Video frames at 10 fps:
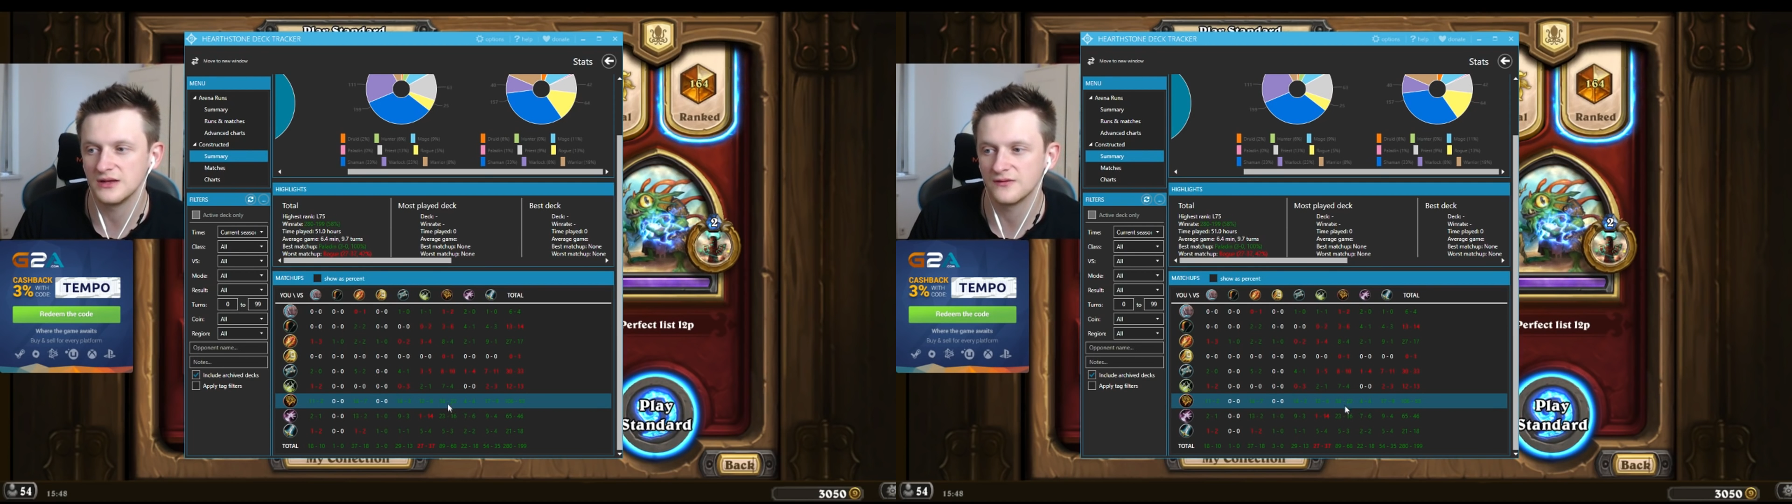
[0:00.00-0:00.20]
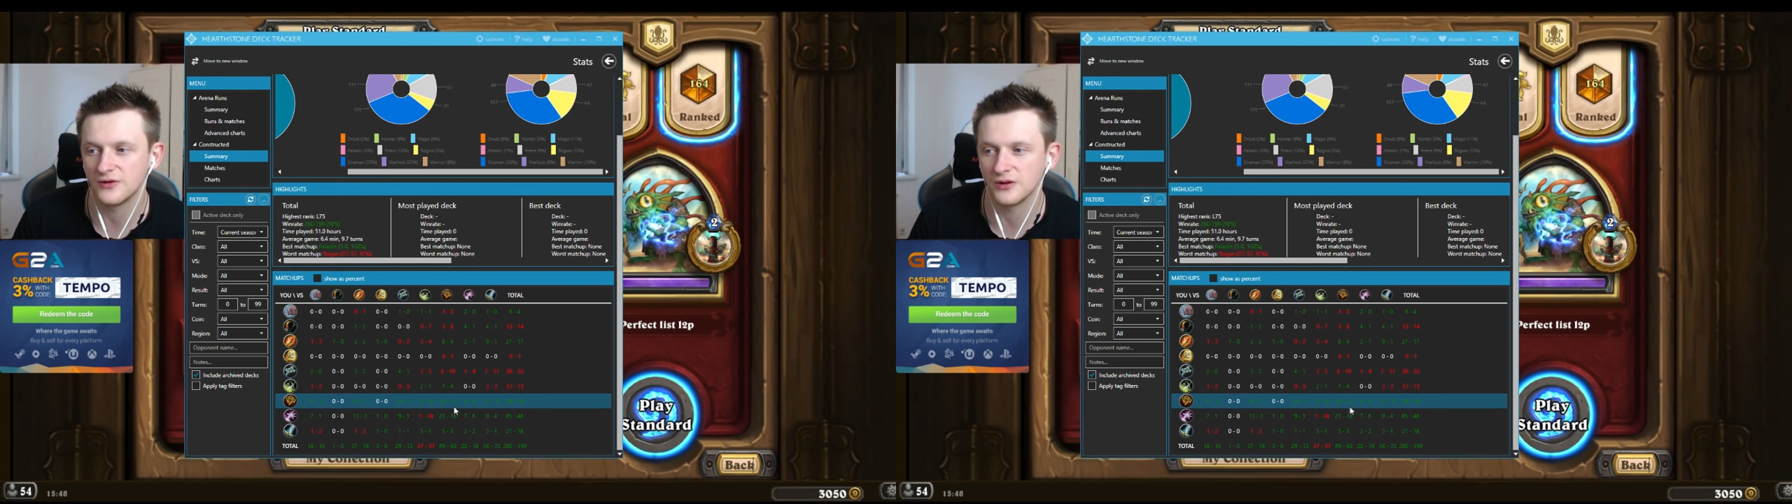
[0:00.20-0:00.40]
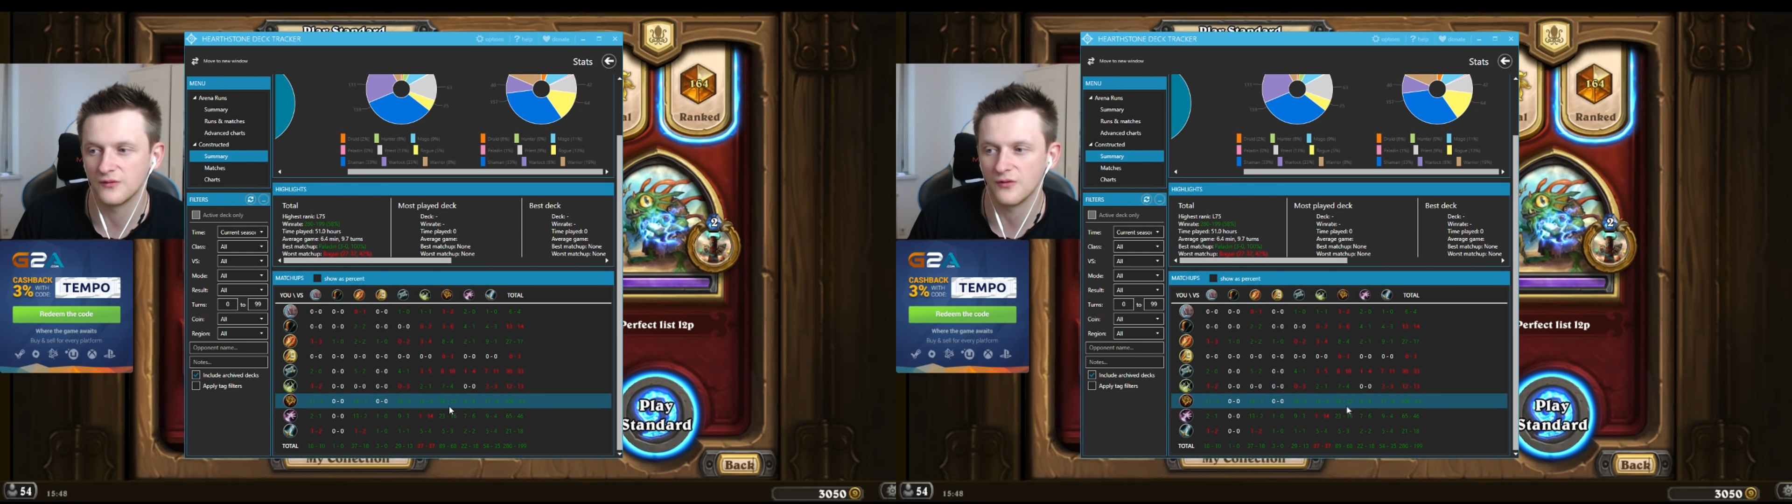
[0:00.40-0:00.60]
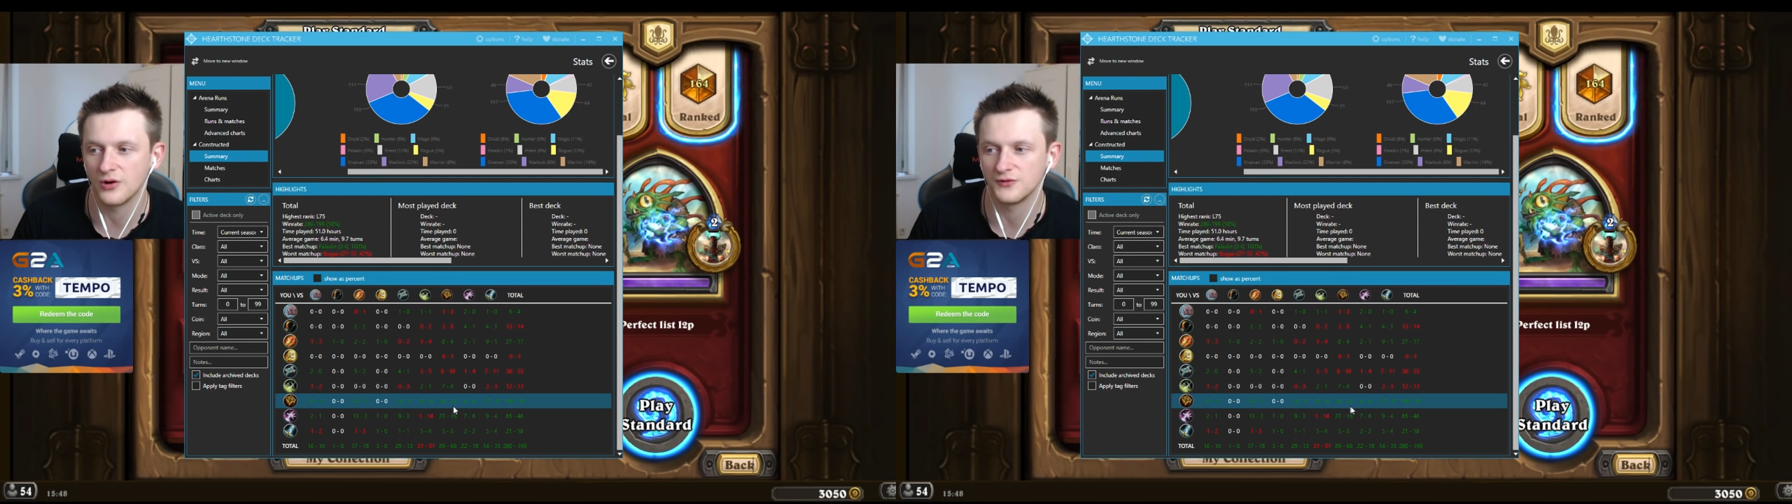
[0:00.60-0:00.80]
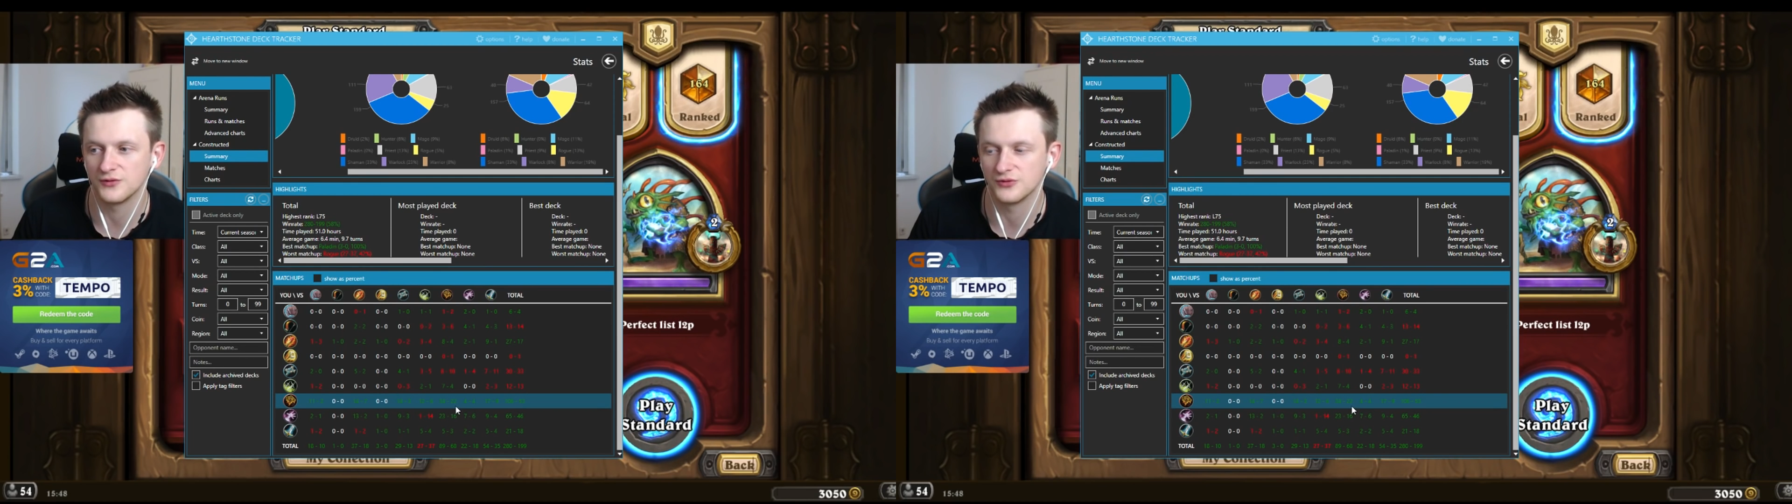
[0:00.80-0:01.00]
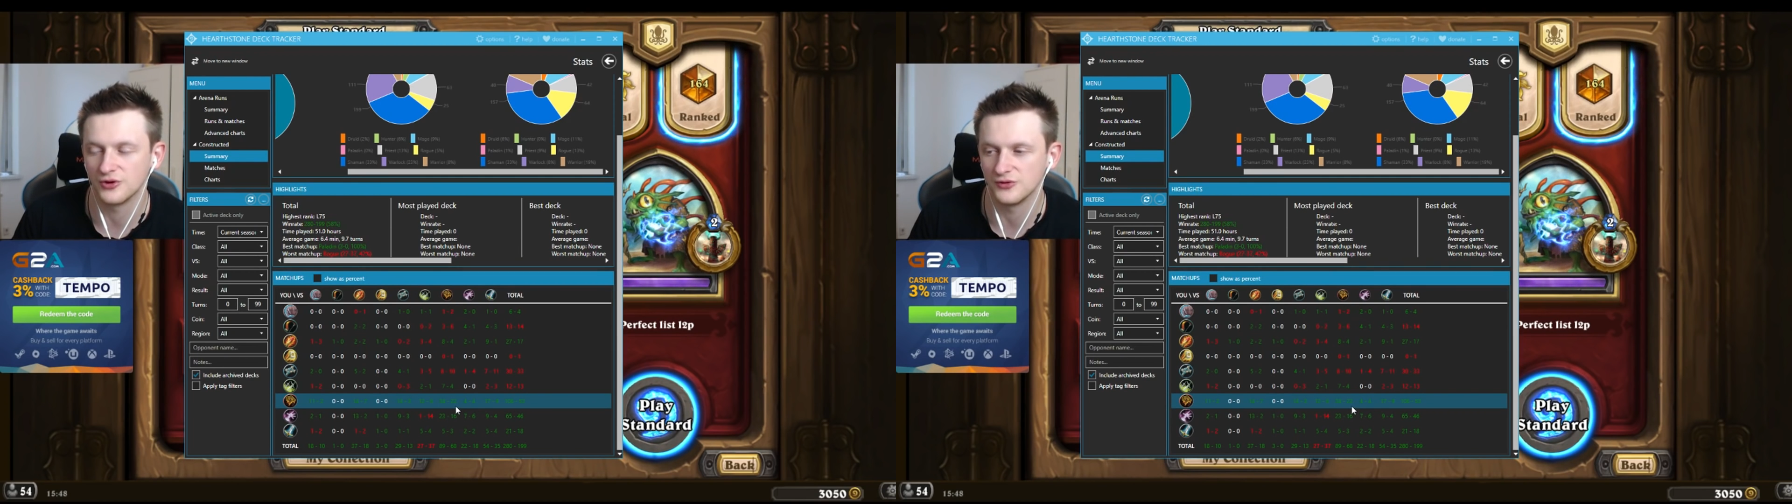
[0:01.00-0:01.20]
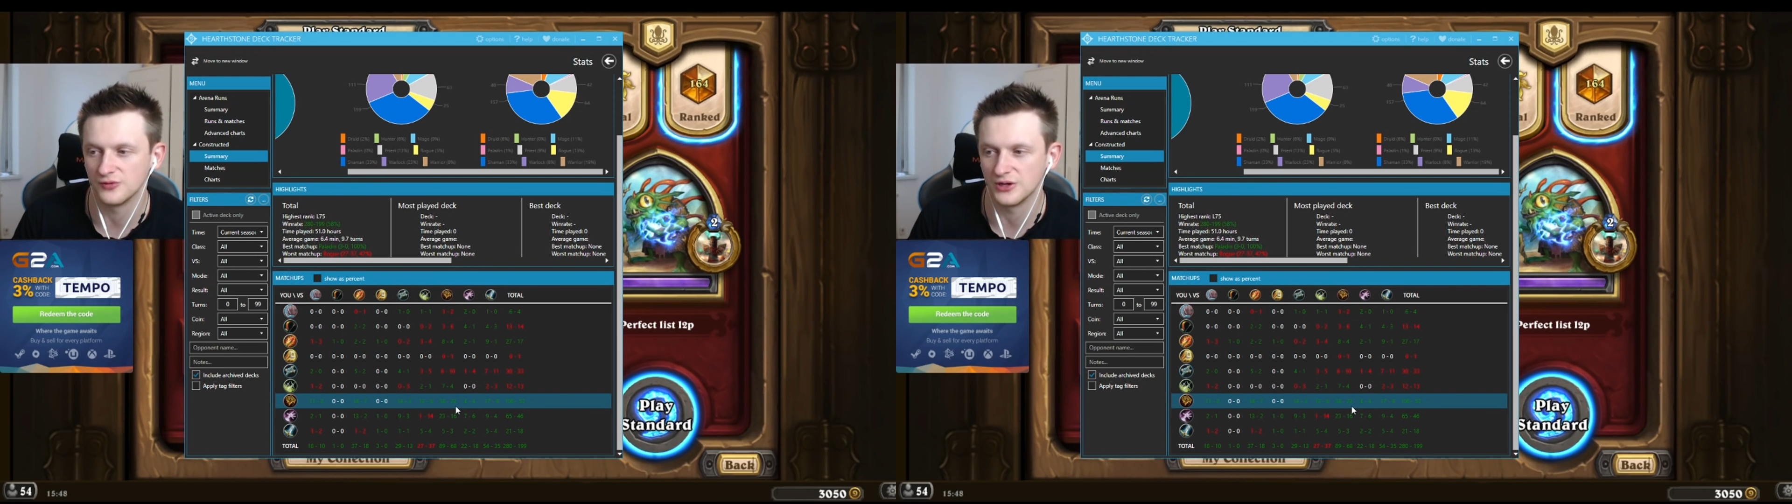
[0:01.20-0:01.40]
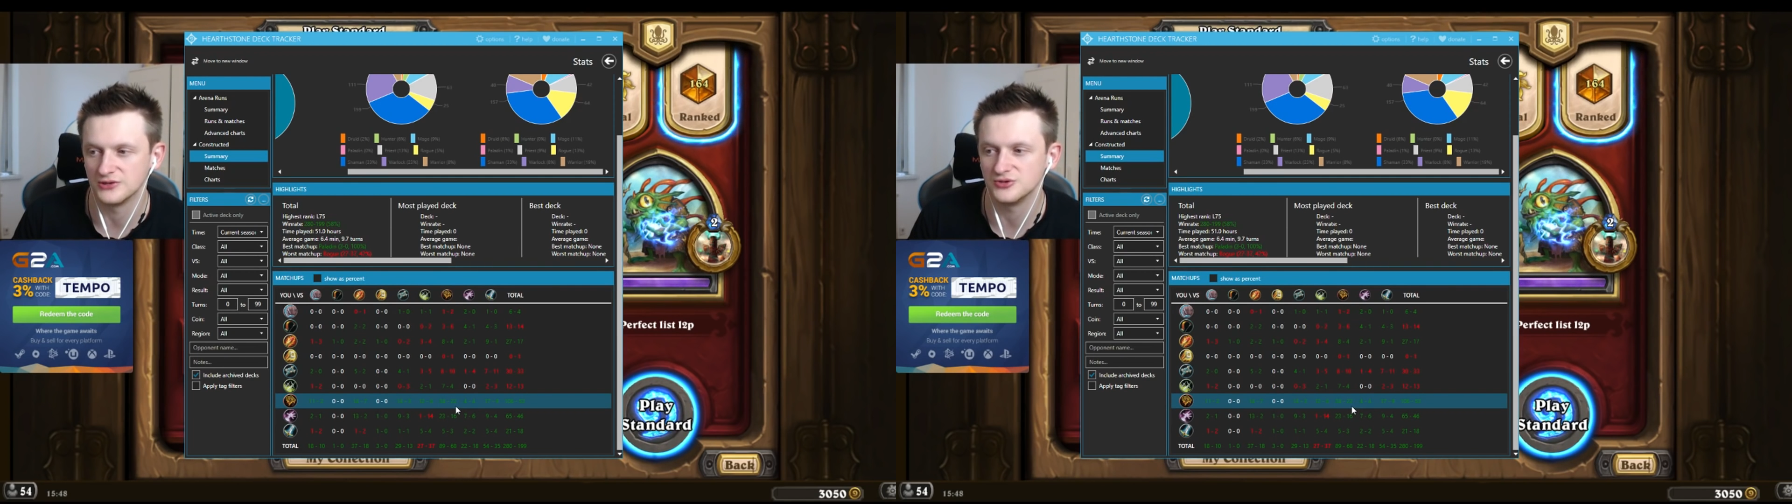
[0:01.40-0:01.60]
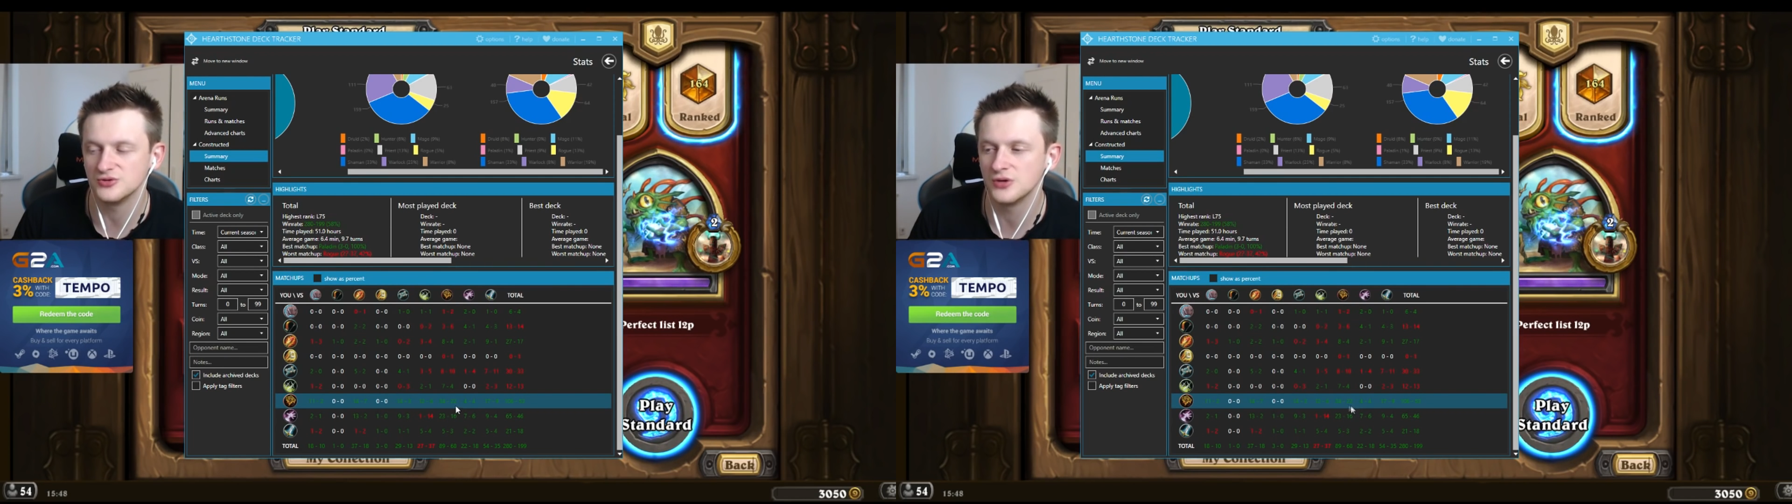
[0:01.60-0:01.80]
34 to 22.